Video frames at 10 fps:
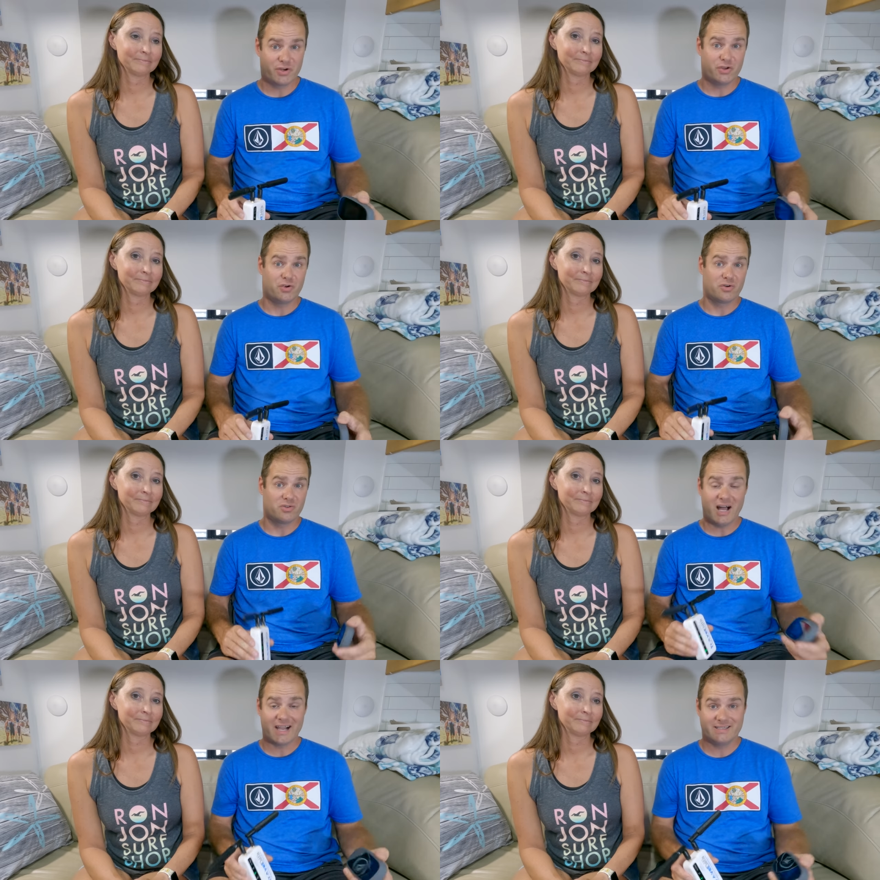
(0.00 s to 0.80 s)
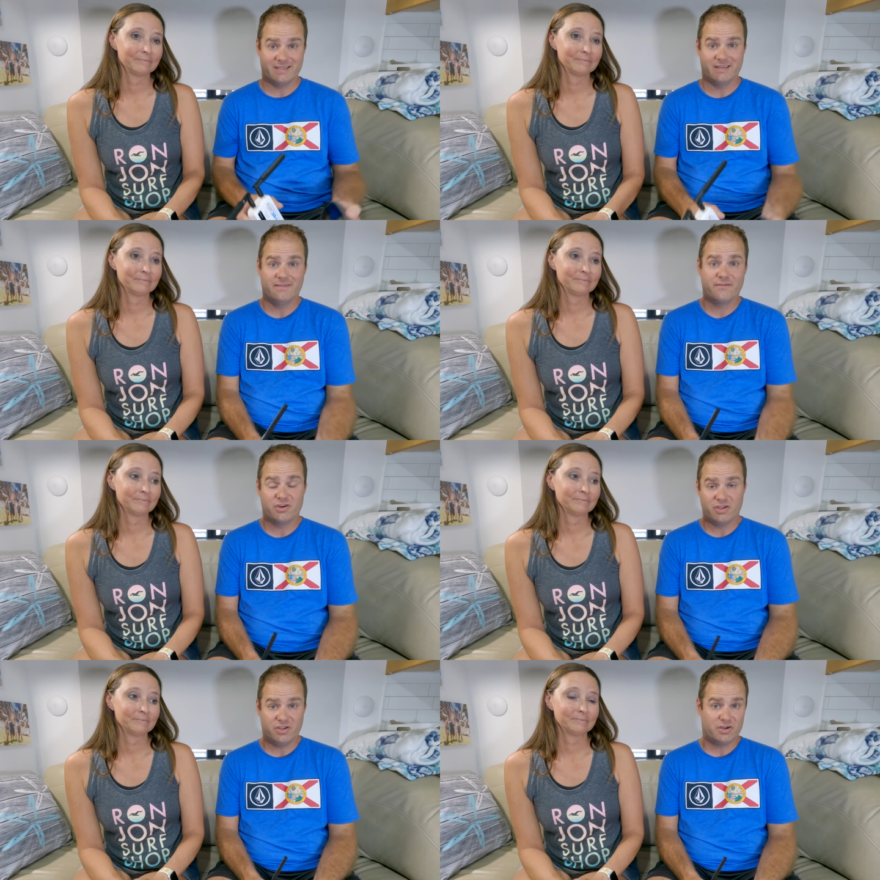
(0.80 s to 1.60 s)
Speaker 1: where you're locked in
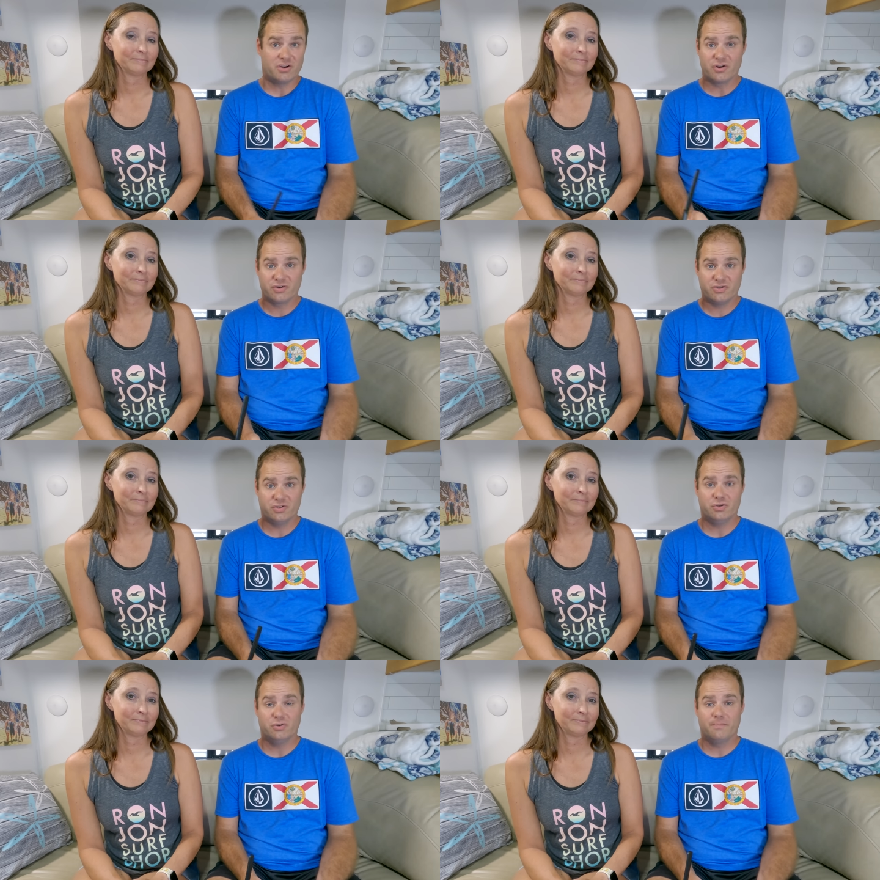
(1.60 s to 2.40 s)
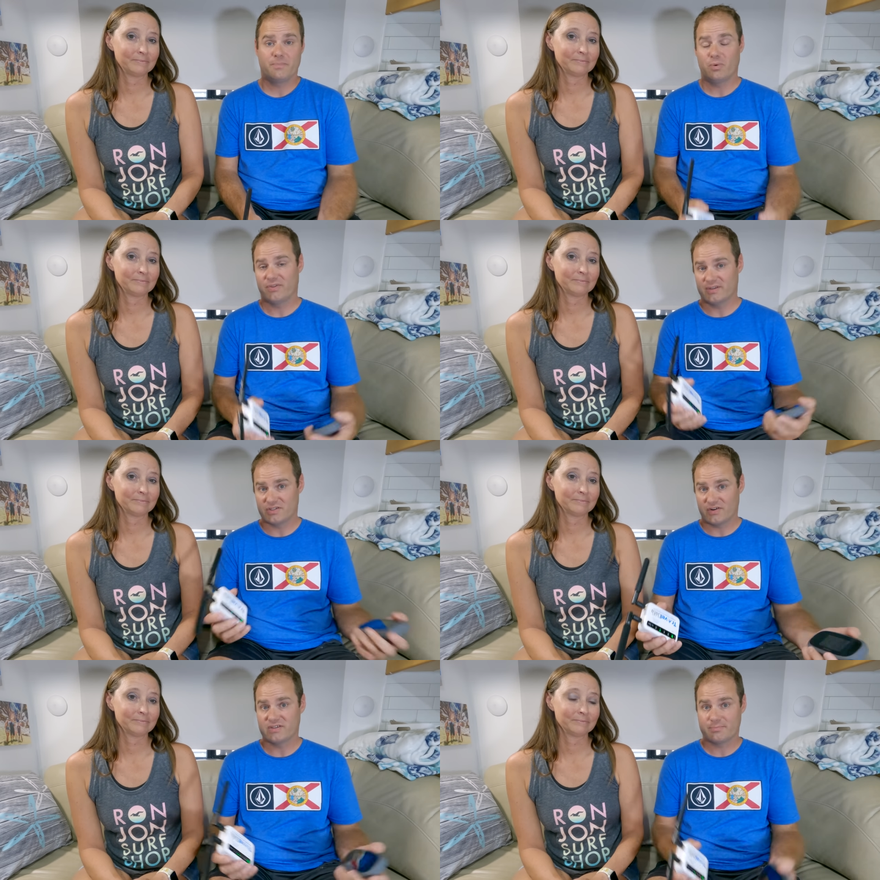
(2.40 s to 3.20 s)
for a year or two with the
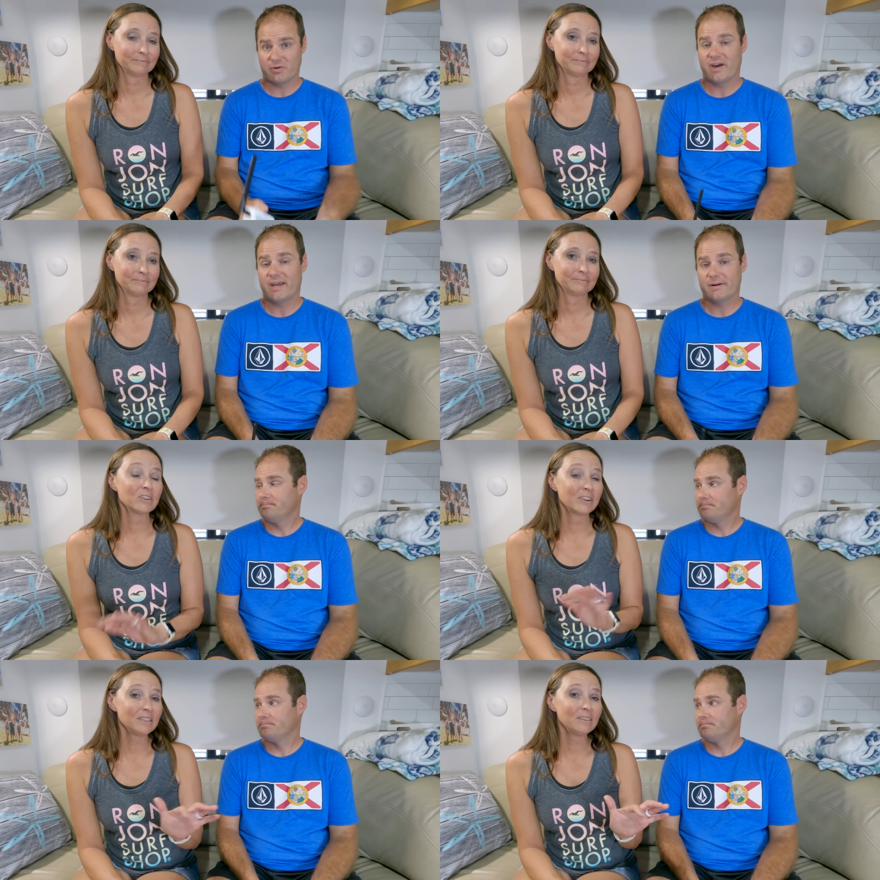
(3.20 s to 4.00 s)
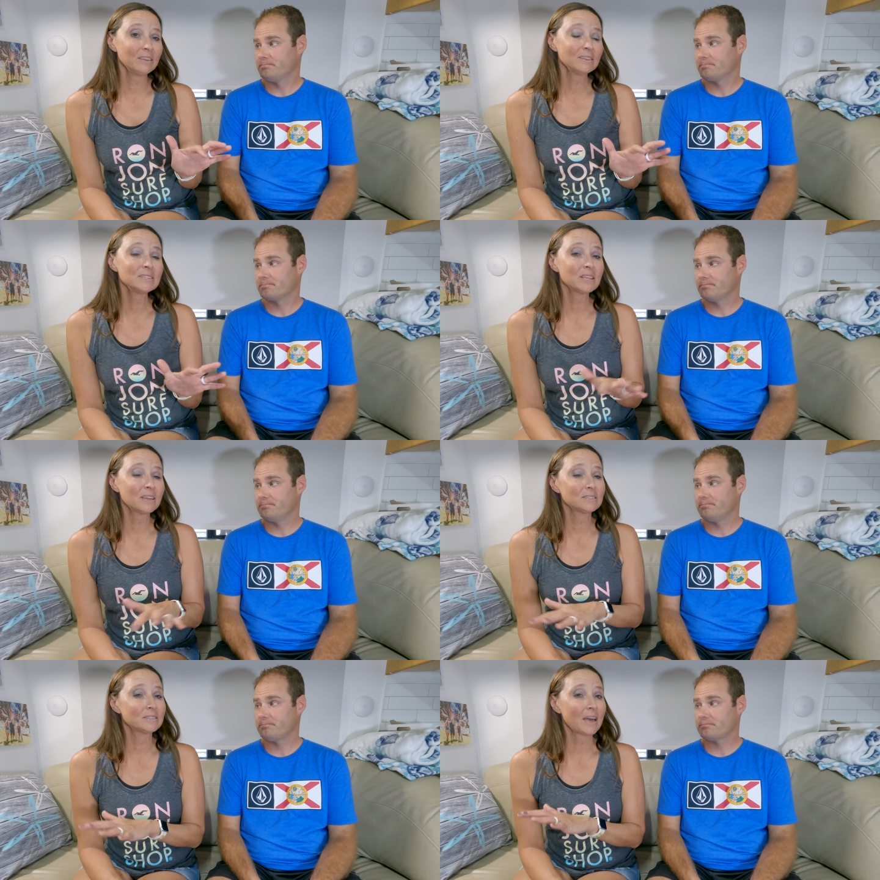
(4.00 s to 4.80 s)
service provider.
Speaker 2: The great thing is,
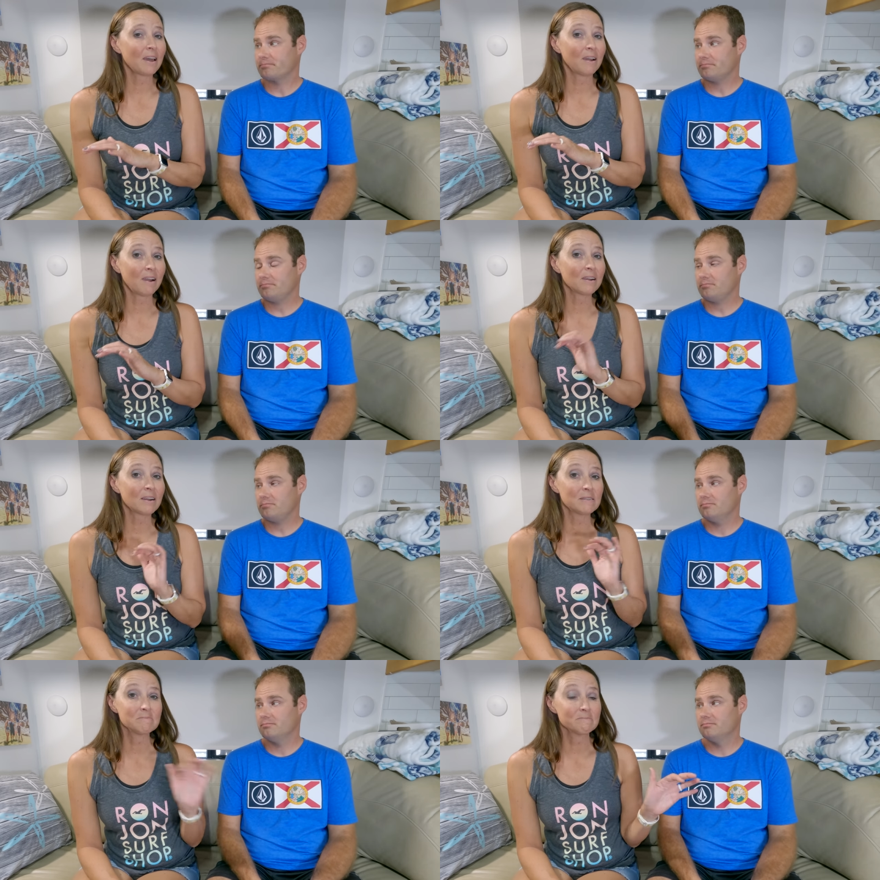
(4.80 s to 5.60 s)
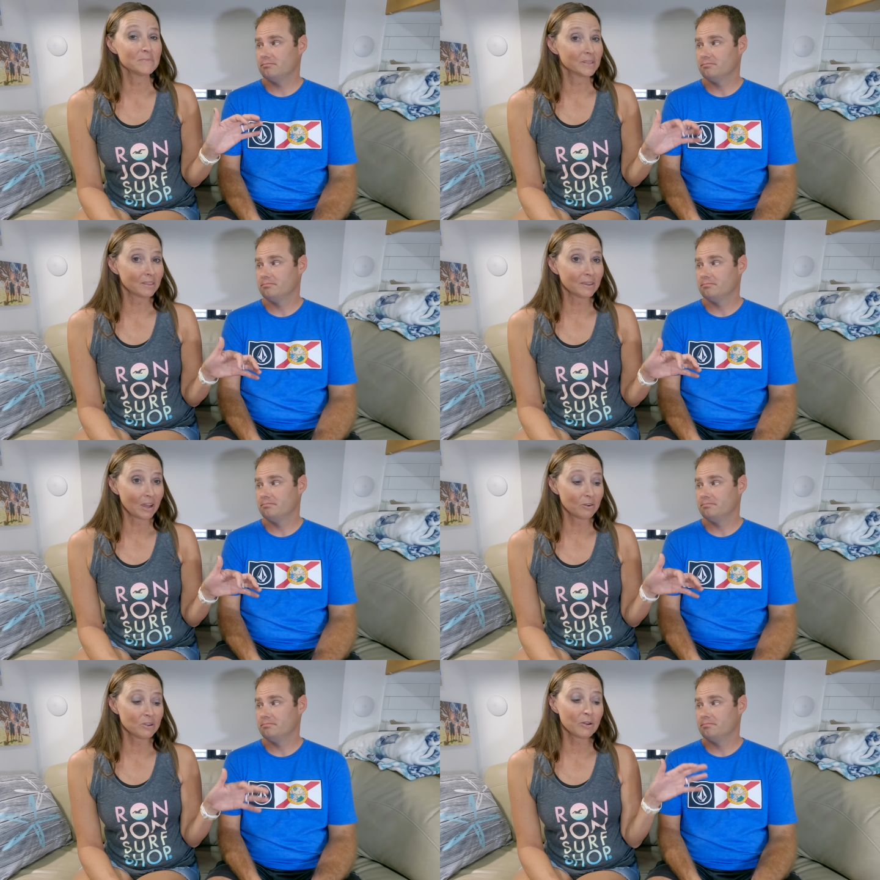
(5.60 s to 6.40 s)
is that our monthly
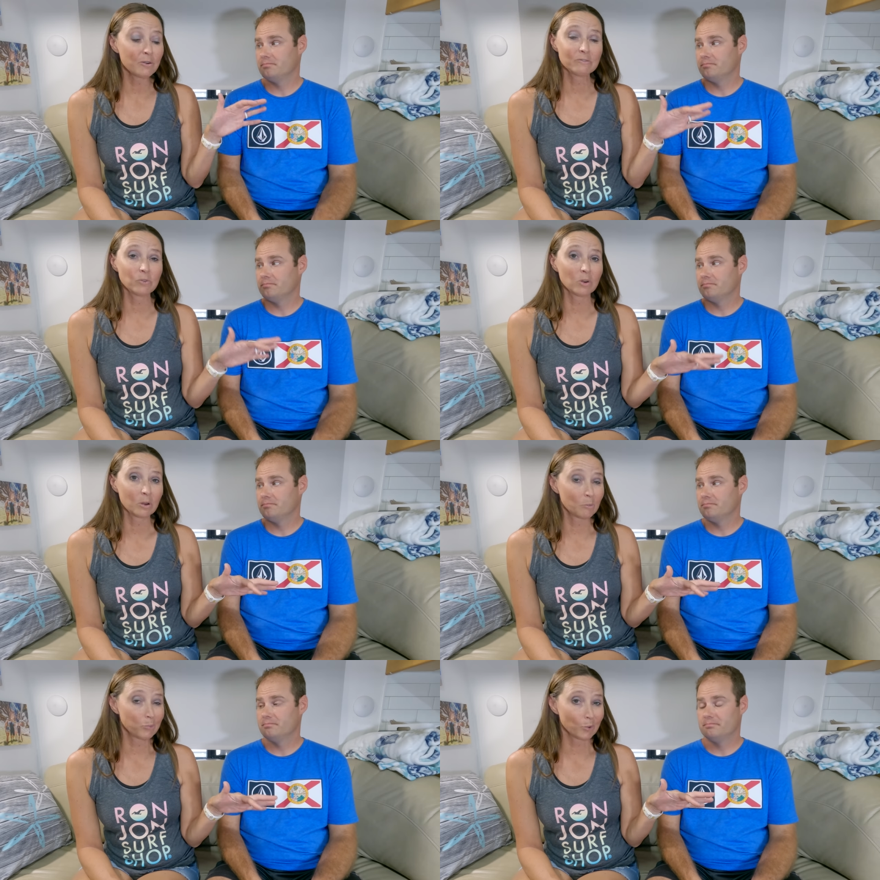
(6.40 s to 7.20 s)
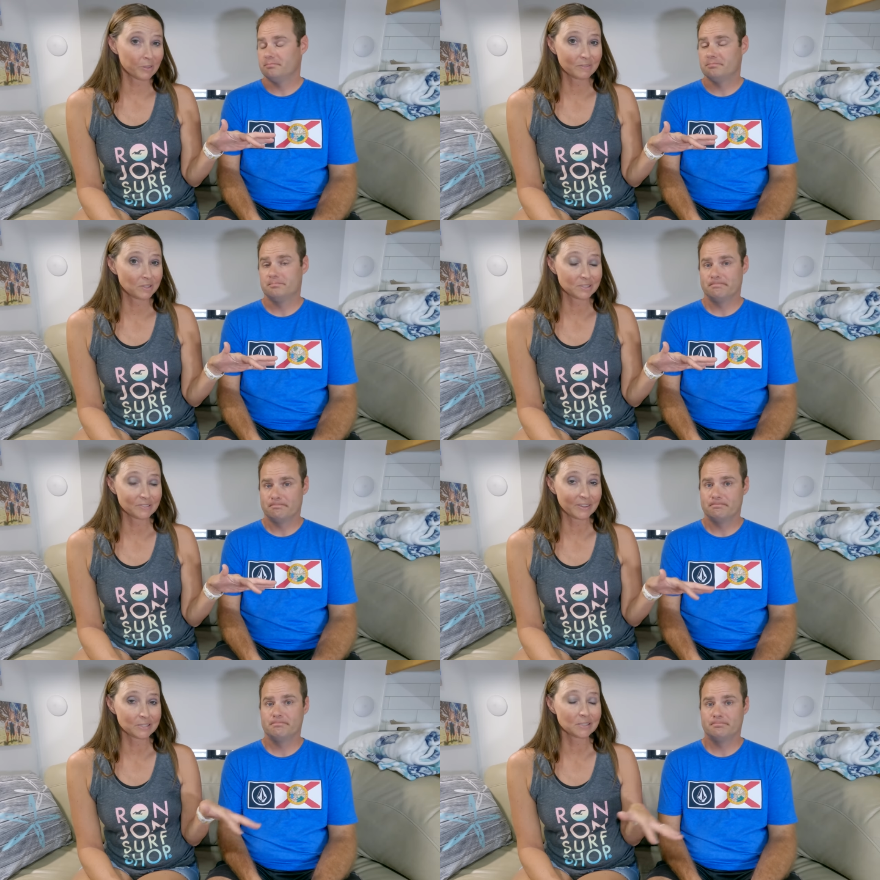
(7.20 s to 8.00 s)
outgo for both of these
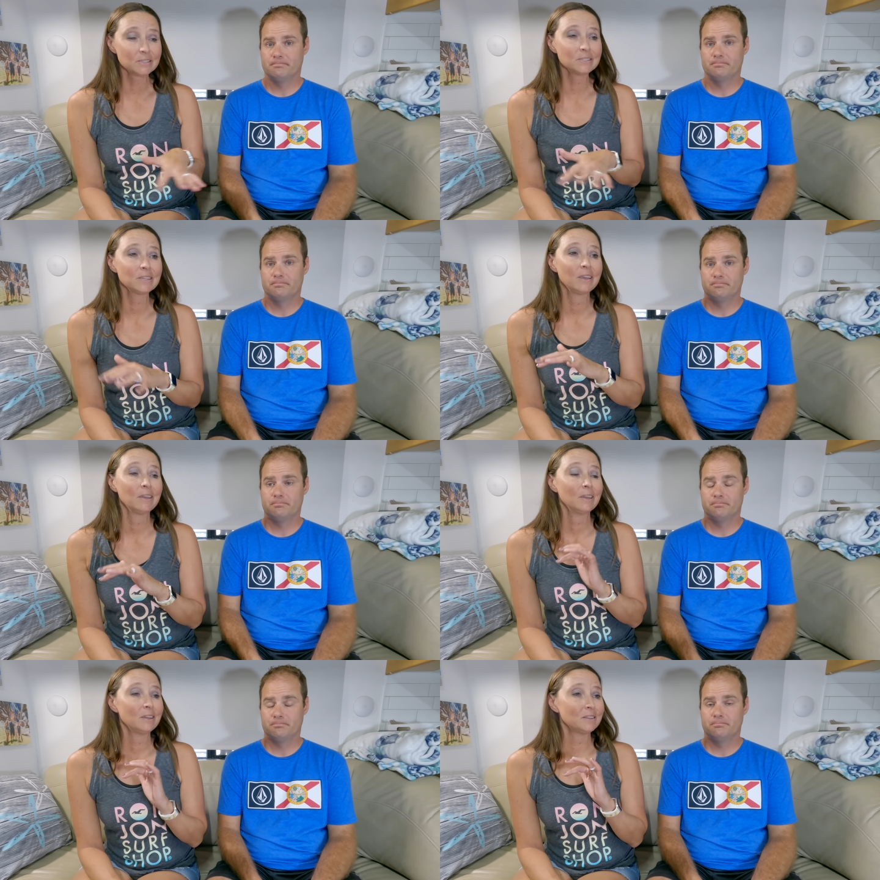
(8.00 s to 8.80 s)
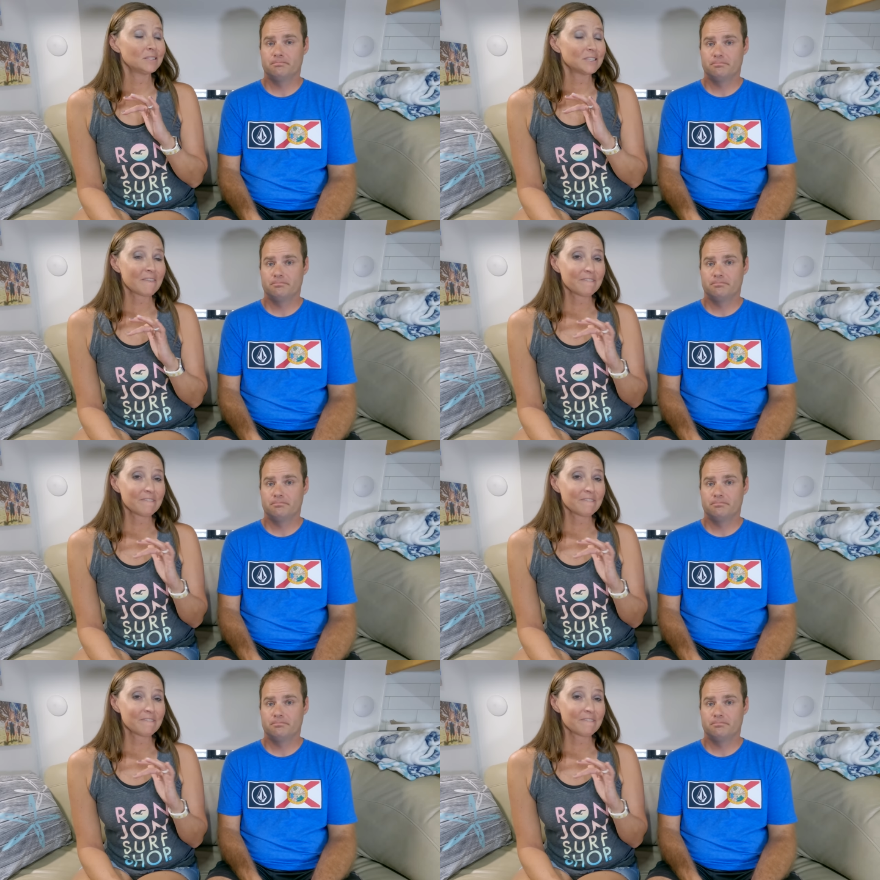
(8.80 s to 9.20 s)
devices is